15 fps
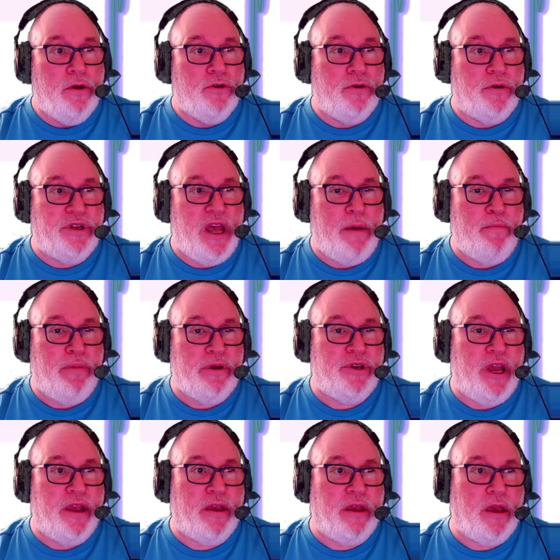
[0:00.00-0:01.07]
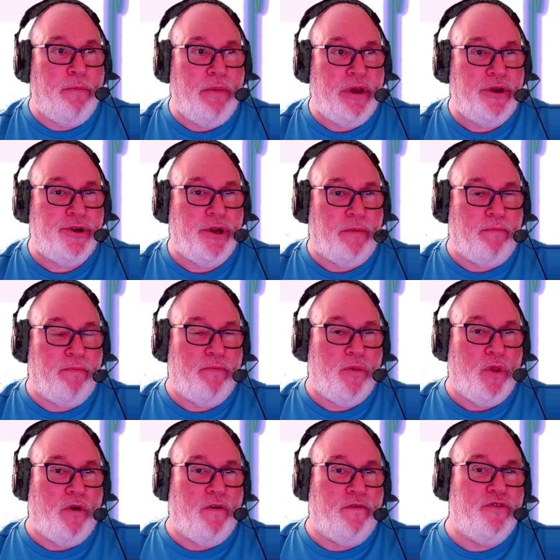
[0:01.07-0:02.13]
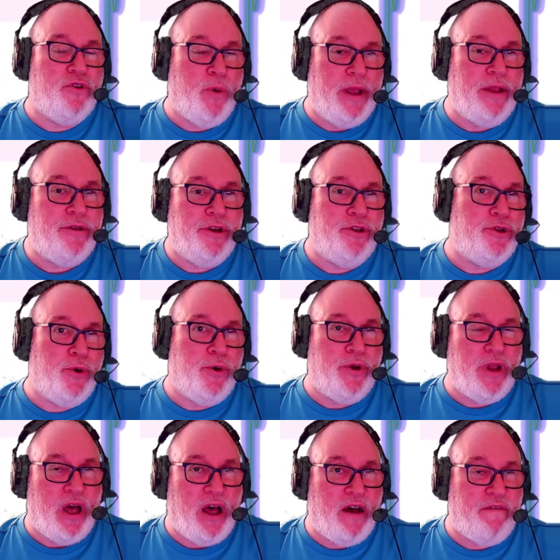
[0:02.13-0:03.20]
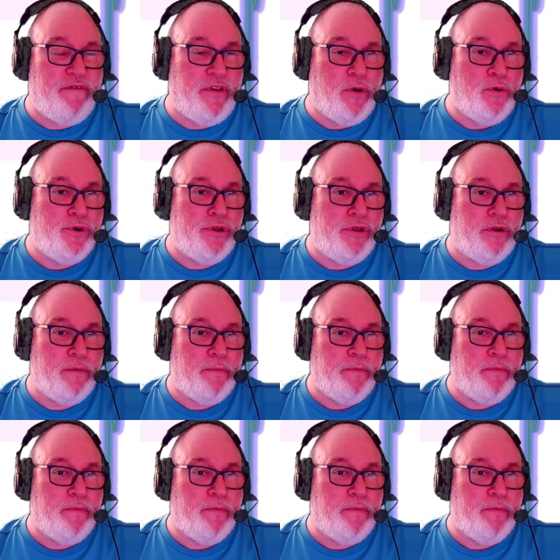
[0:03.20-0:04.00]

So 10% commission of £22,500.